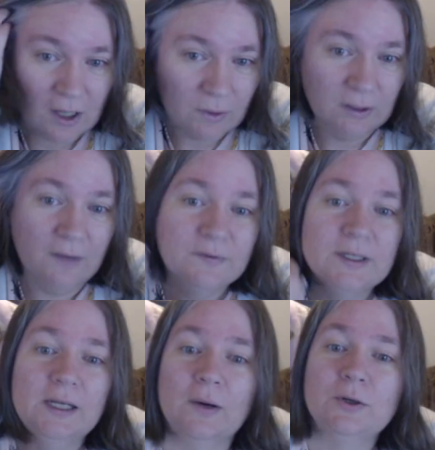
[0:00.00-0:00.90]
I would love to
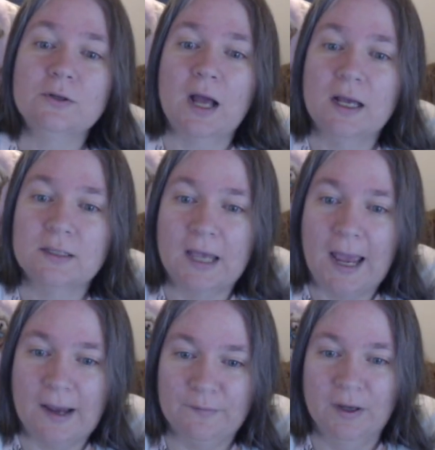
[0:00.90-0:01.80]
hear what you guys
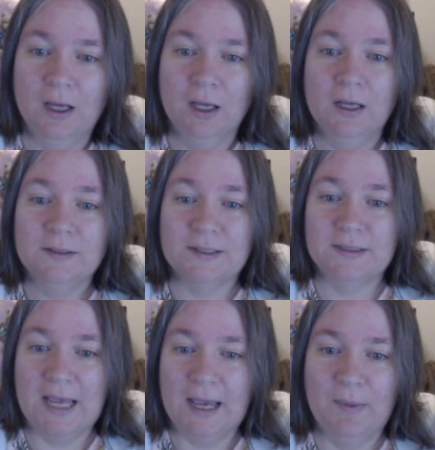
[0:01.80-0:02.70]
have to
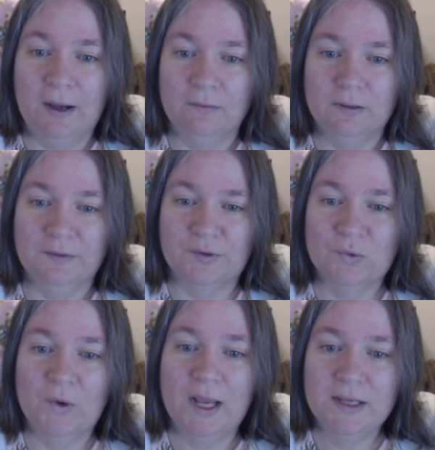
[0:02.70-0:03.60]
say about different
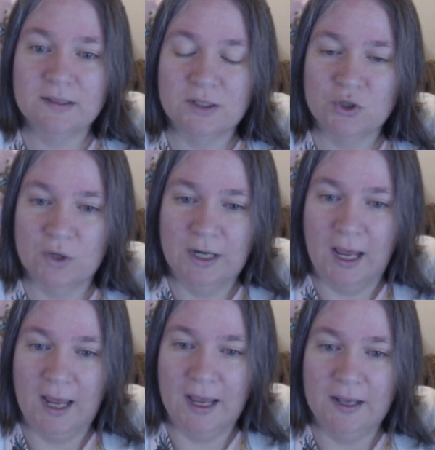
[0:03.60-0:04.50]
ways that you can
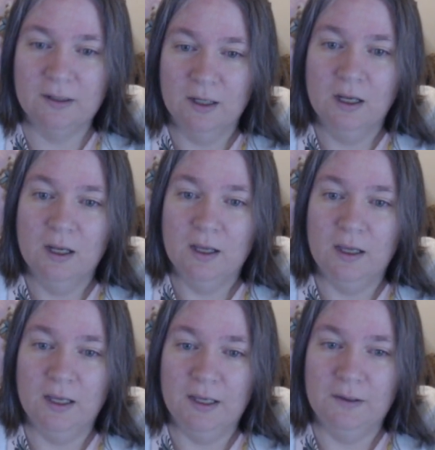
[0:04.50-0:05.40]
add
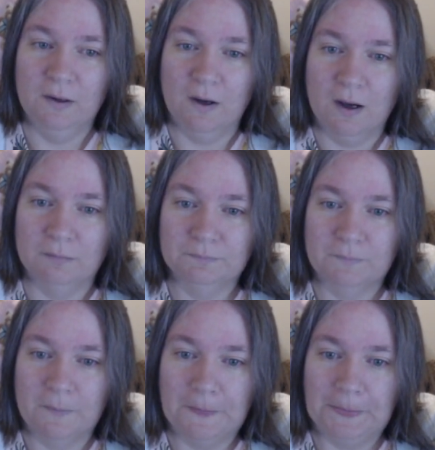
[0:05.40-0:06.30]
a
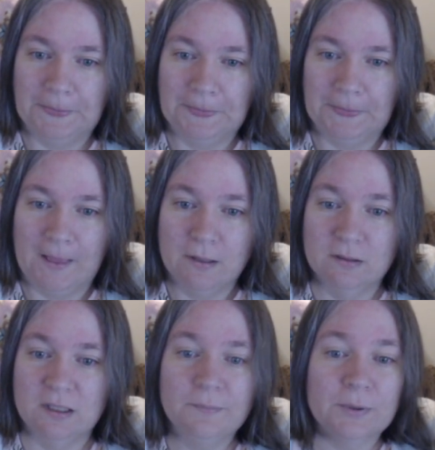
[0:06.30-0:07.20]

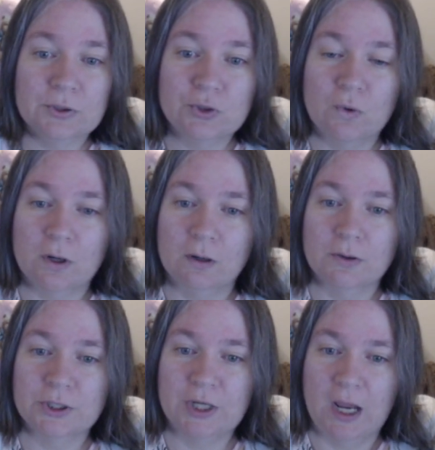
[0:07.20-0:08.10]
zipper to a
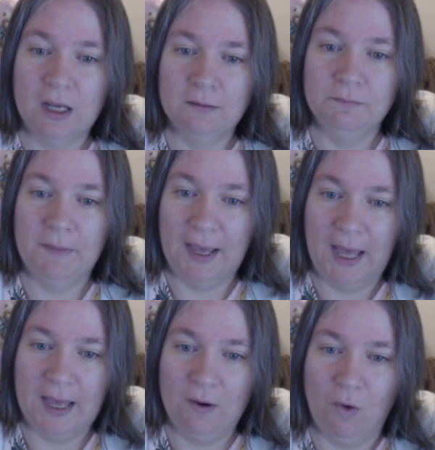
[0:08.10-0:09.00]
crochet
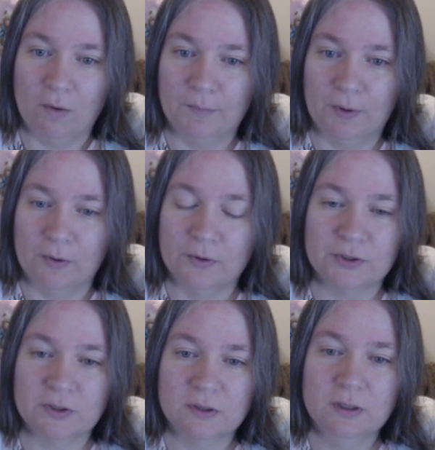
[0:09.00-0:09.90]
bag or
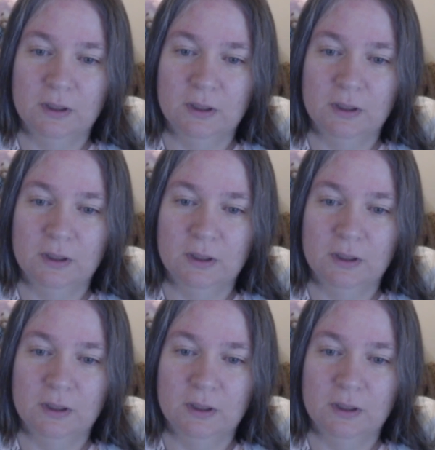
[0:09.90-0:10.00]
purse